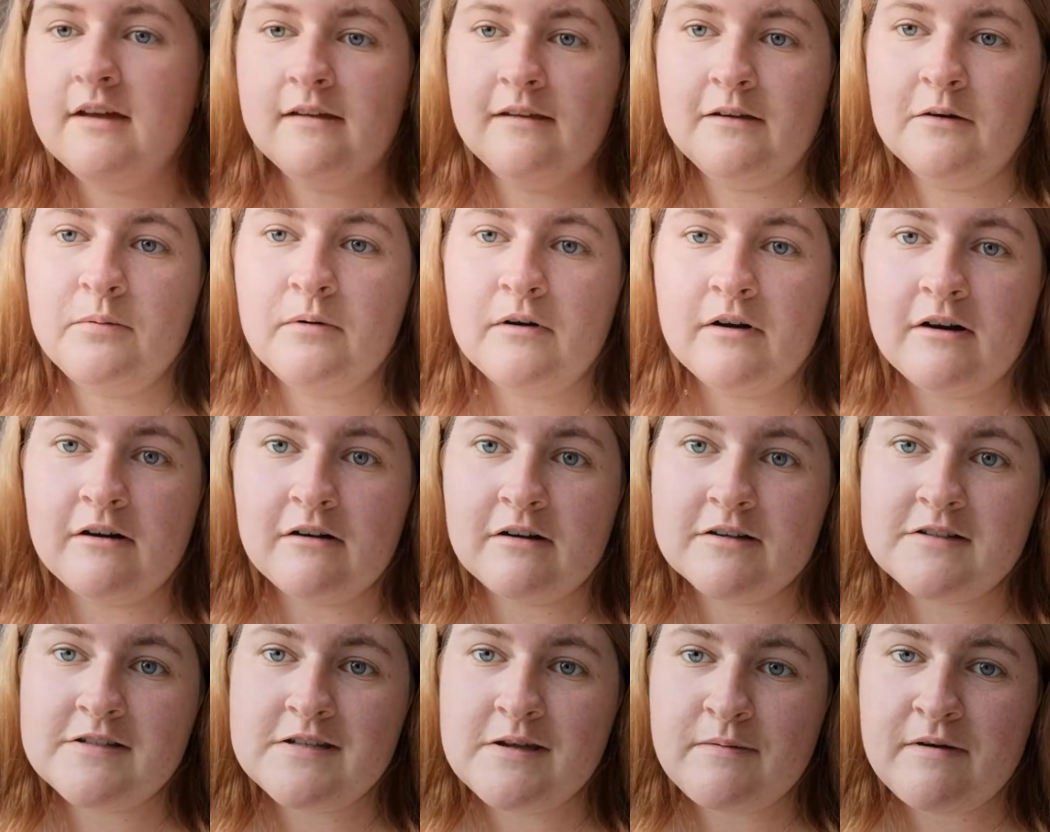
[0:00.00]
You're probably not
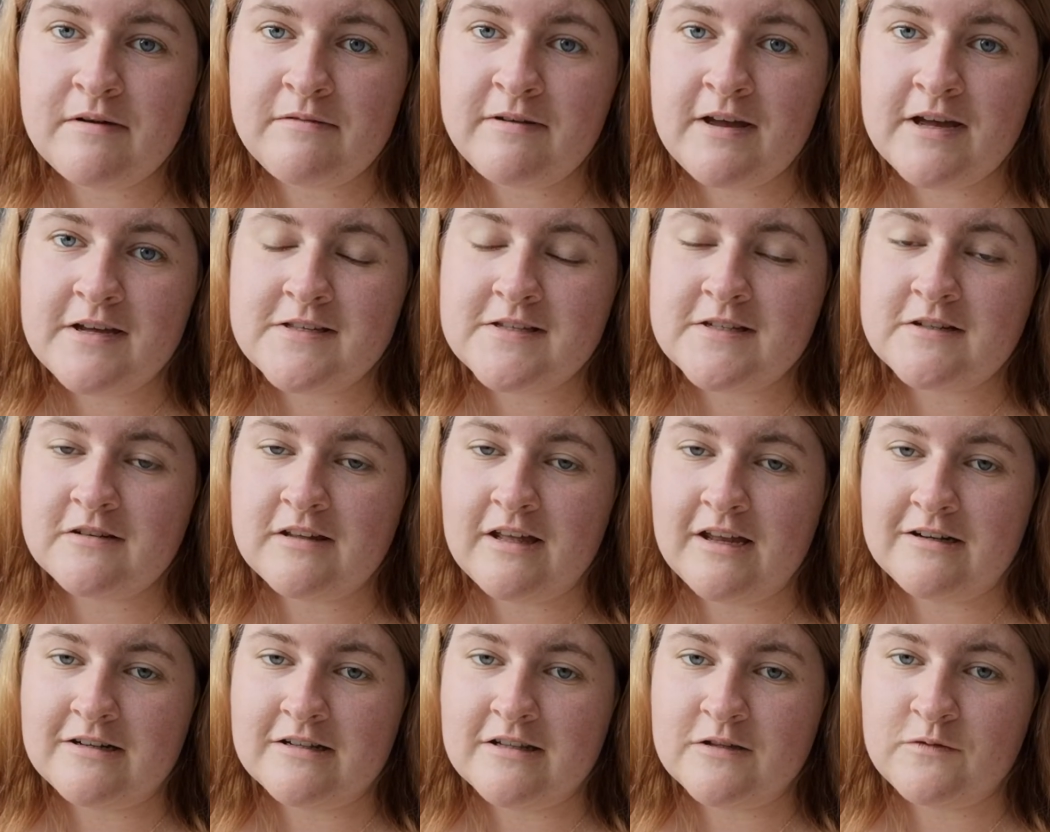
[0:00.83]
going to see my face till
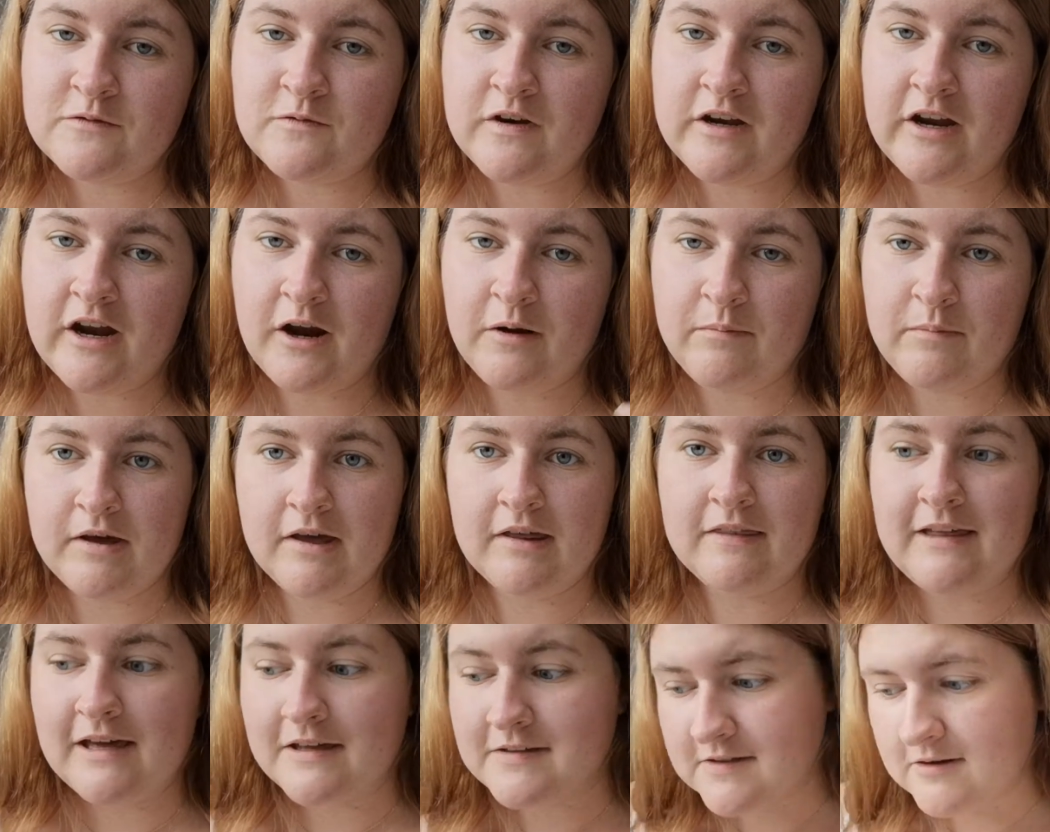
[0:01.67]
the end of this video,
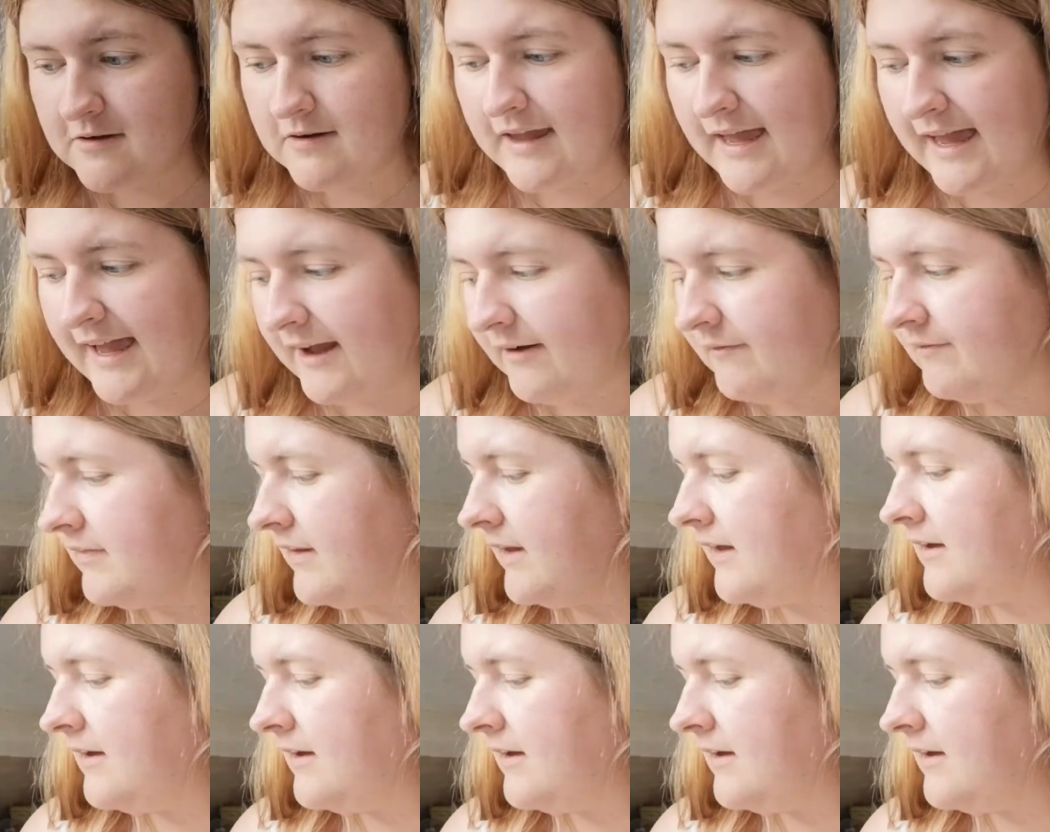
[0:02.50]
but that's okay,